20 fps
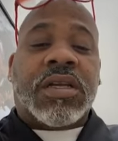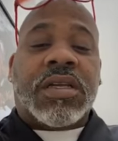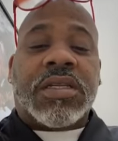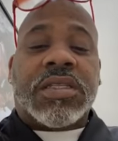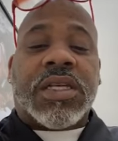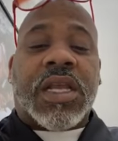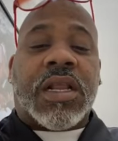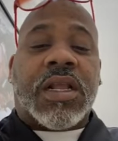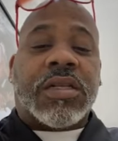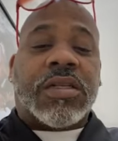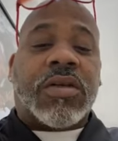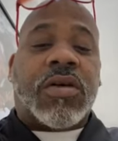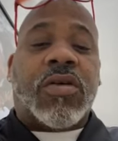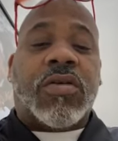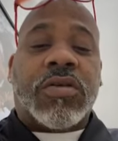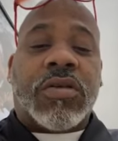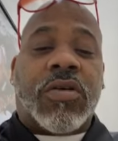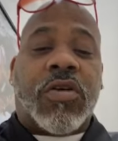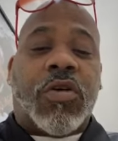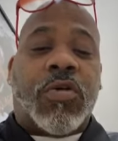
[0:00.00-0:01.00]
Shout out to
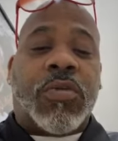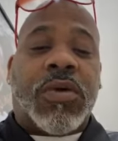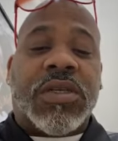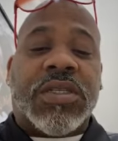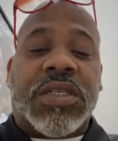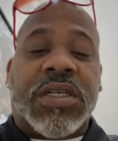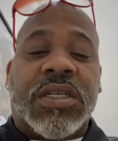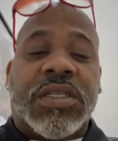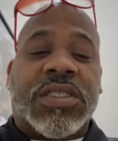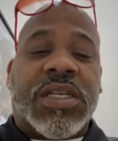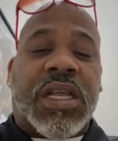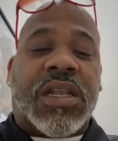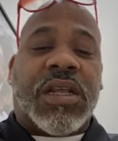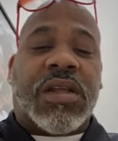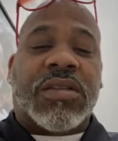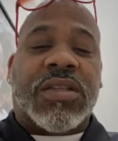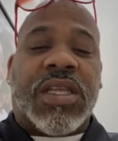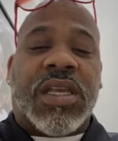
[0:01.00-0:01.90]
Oklahoma. I see a shout out